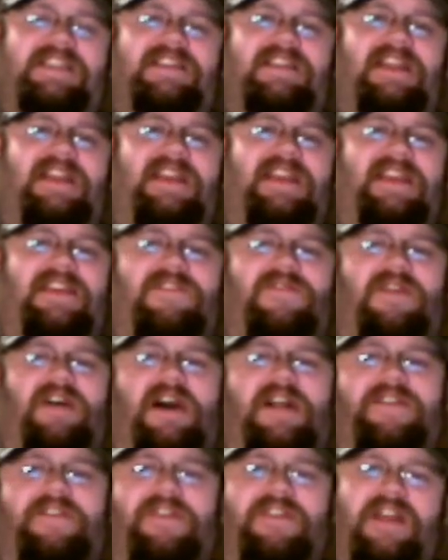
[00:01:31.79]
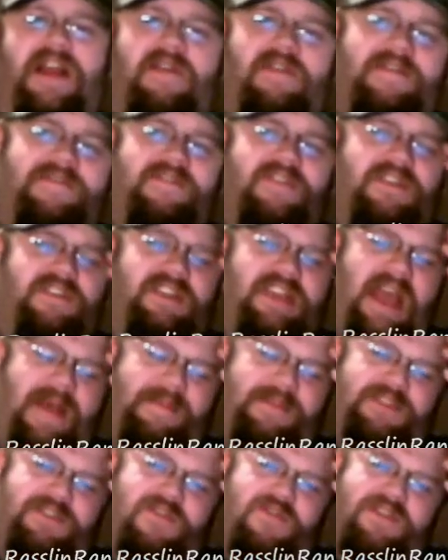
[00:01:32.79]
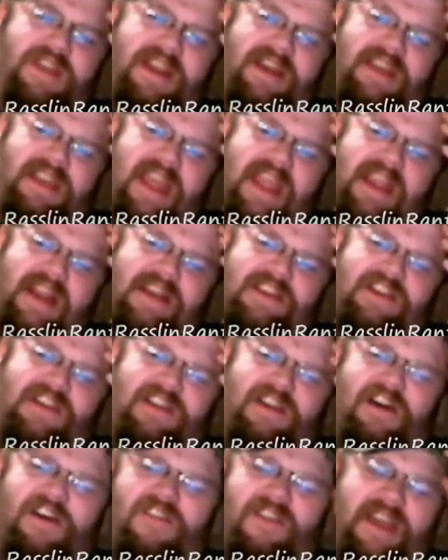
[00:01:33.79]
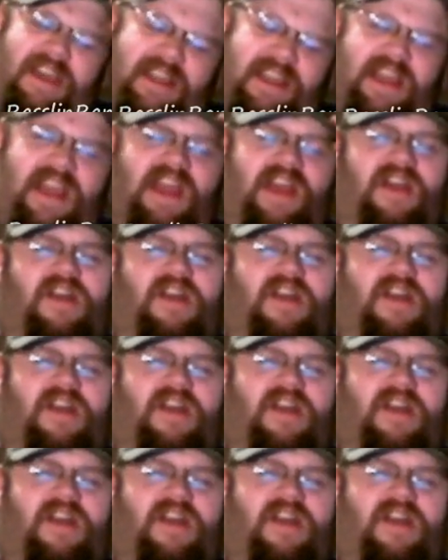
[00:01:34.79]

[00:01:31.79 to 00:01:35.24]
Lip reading: leading into 100. However, it's episode 88, and you're all like,